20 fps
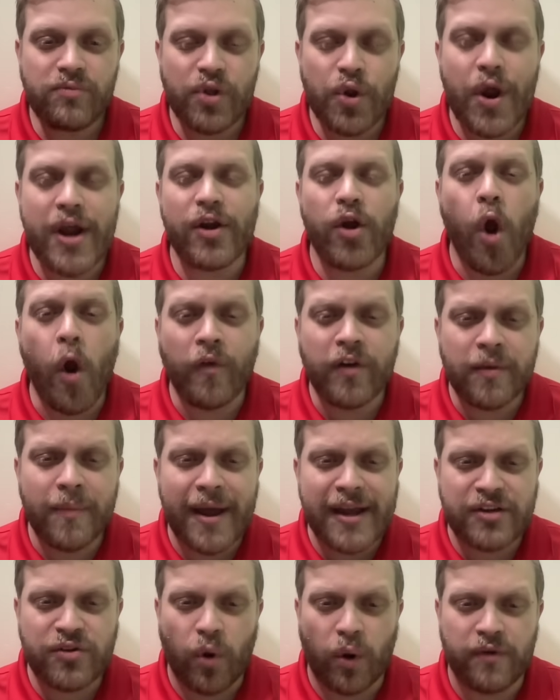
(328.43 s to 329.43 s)
All right, over to
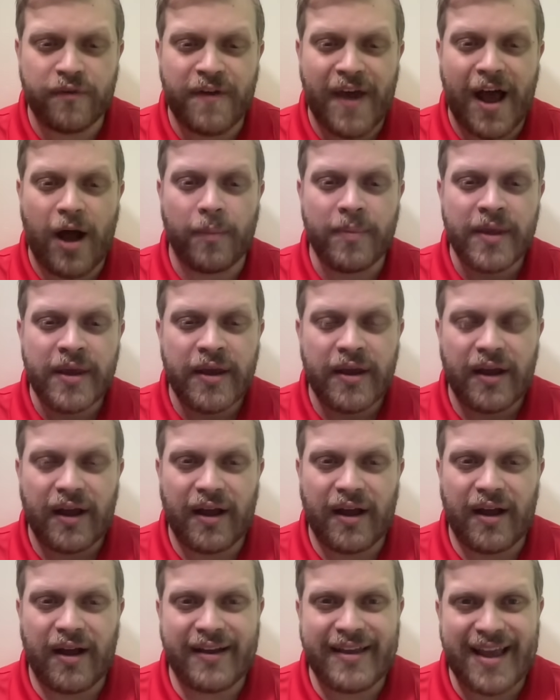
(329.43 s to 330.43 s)
Mike Norvell.
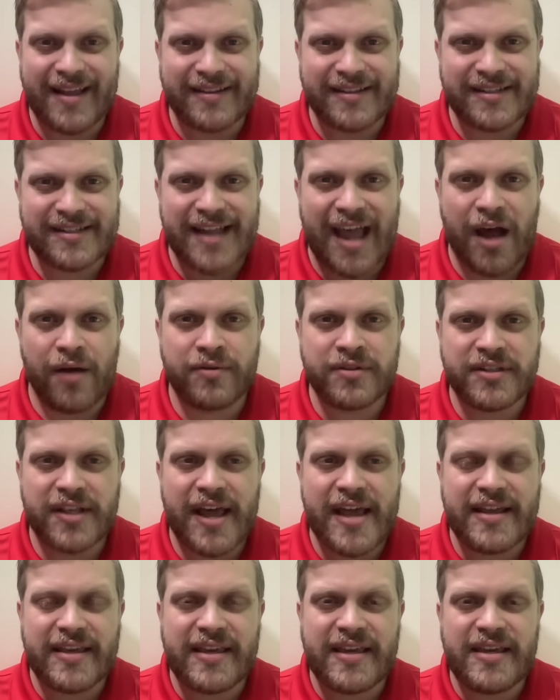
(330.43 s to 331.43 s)
Again, sounds
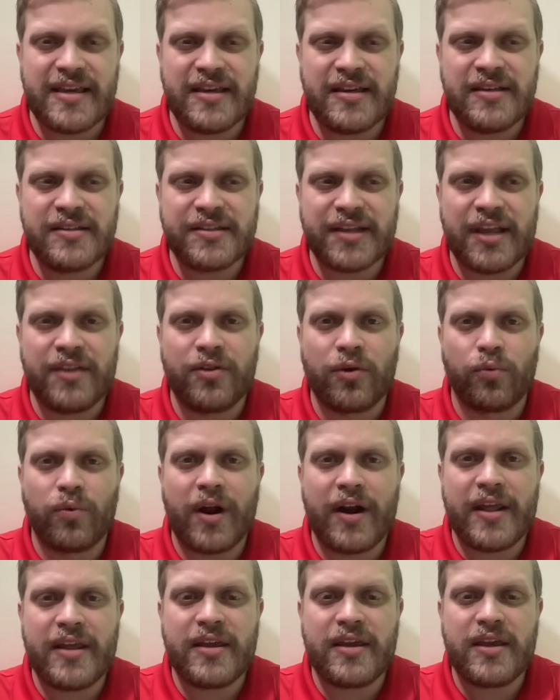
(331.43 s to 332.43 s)
like he's in the
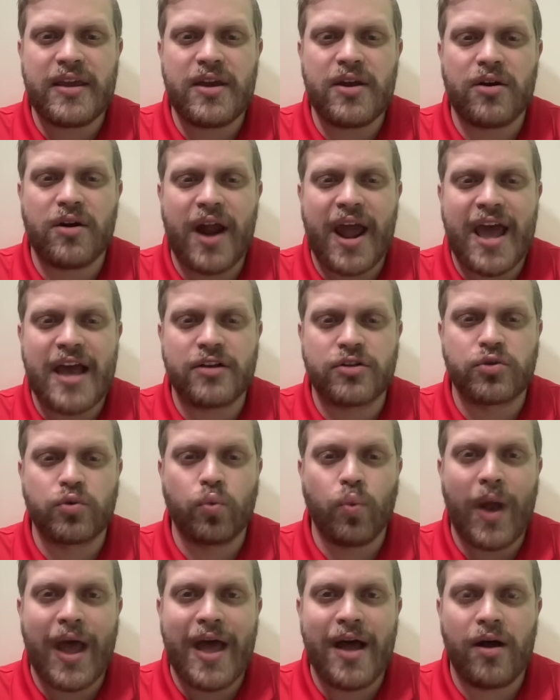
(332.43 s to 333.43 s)
running here as
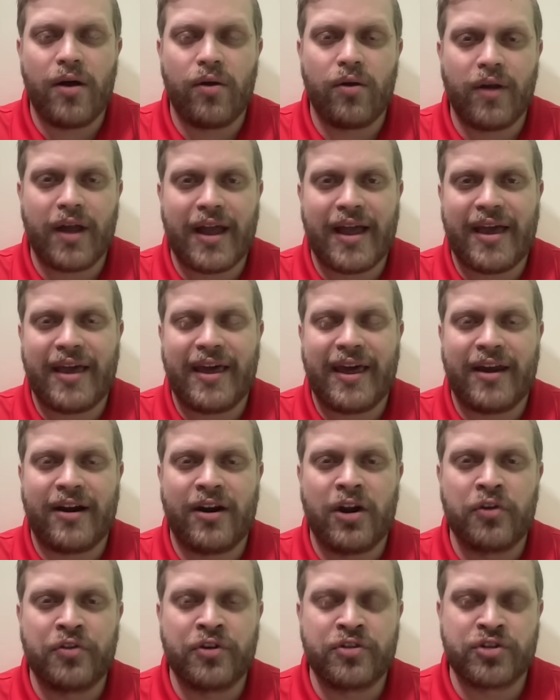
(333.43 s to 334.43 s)
well. I
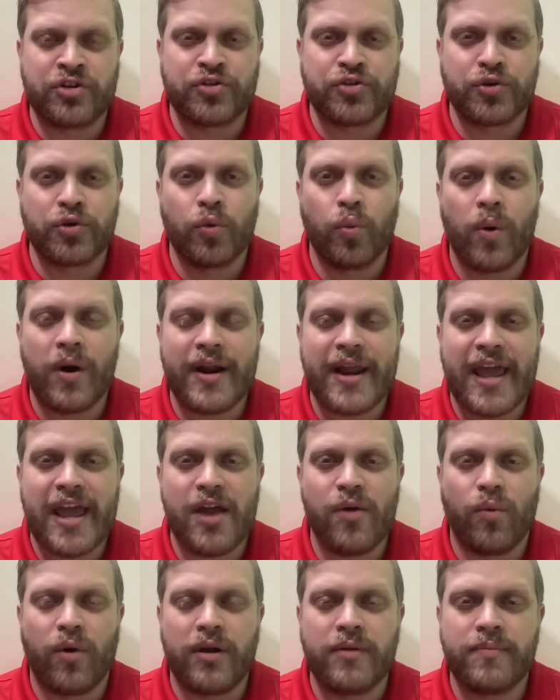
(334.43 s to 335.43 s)
don't know if there's a true
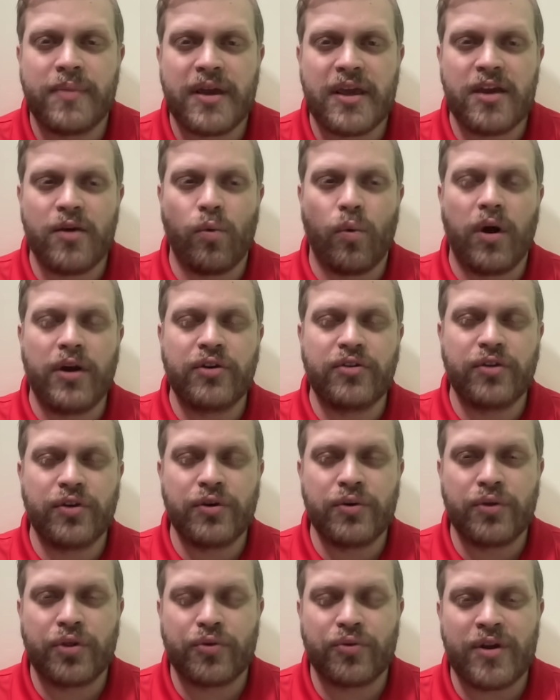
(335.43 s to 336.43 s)
1A, 1B, 1,
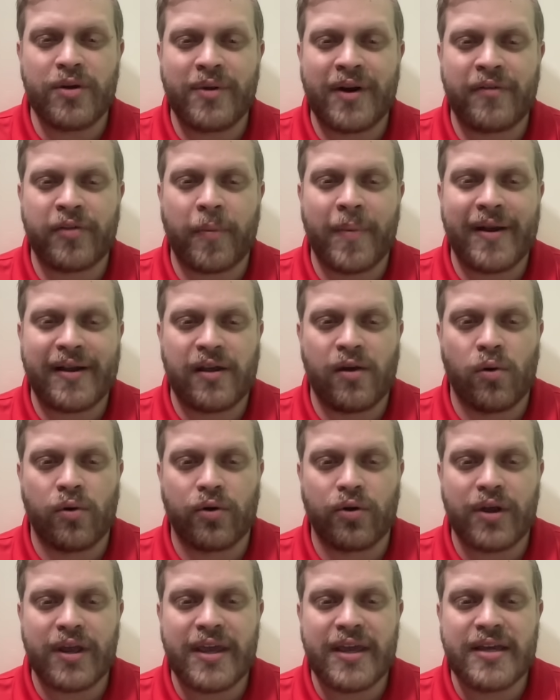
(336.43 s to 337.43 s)
2, 3, whatever the pecking
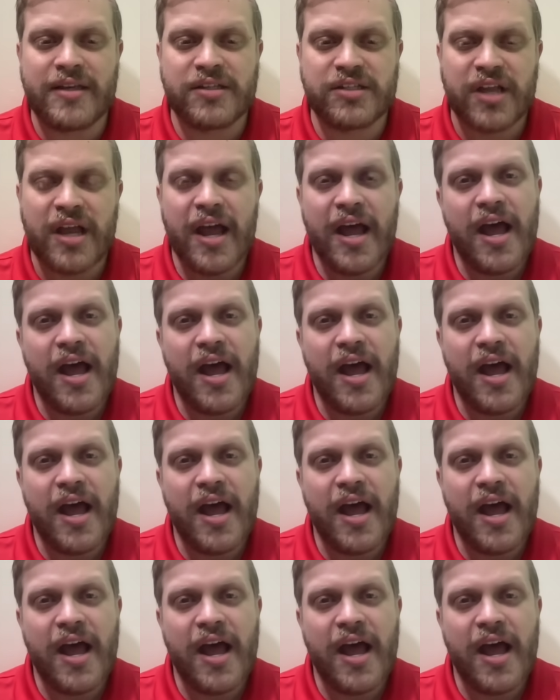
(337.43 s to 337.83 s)
order is.